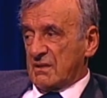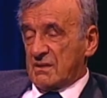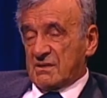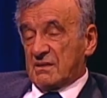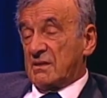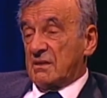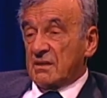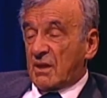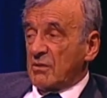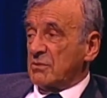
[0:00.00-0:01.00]
It's in the, in the
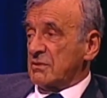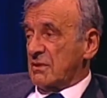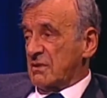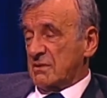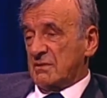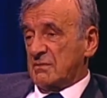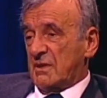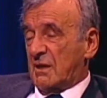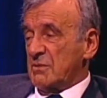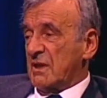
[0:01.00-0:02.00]
Talmud, you know,
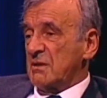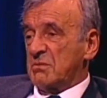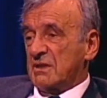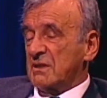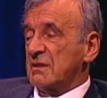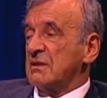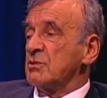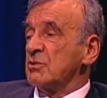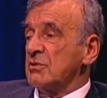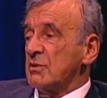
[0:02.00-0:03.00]
Daminayin Batad. You
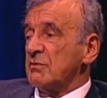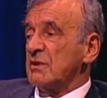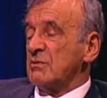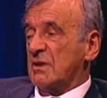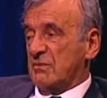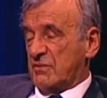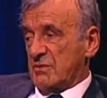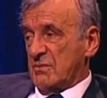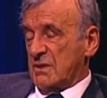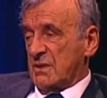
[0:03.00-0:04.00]
should know where you come from.
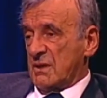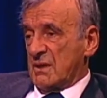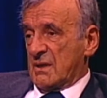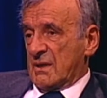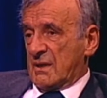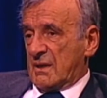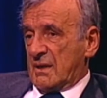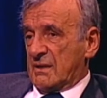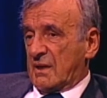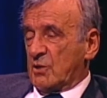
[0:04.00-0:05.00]

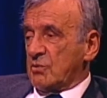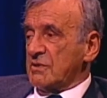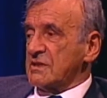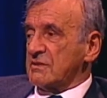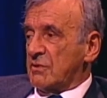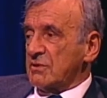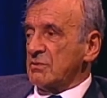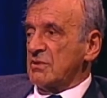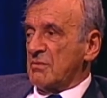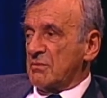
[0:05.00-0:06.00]
And I always want
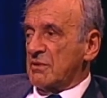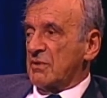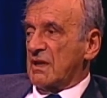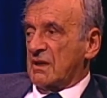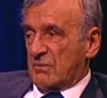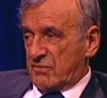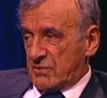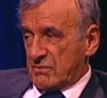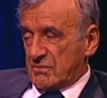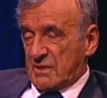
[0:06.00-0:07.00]
to remember where I come
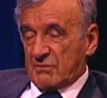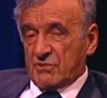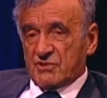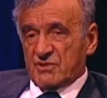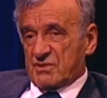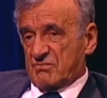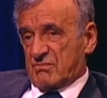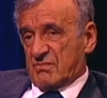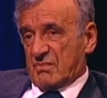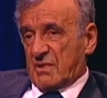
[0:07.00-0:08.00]
from. That was
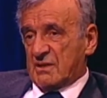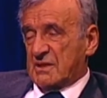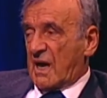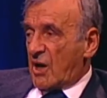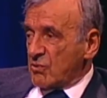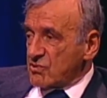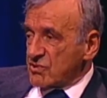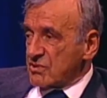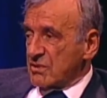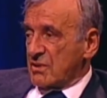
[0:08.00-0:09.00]
as a
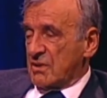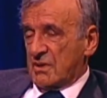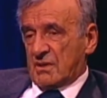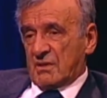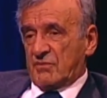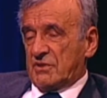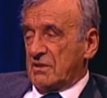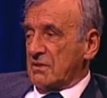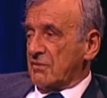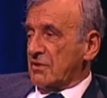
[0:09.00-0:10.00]
house. We
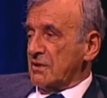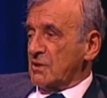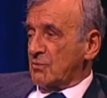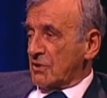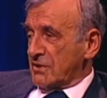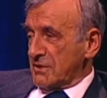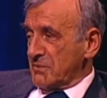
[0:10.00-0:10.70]
didn't have running water.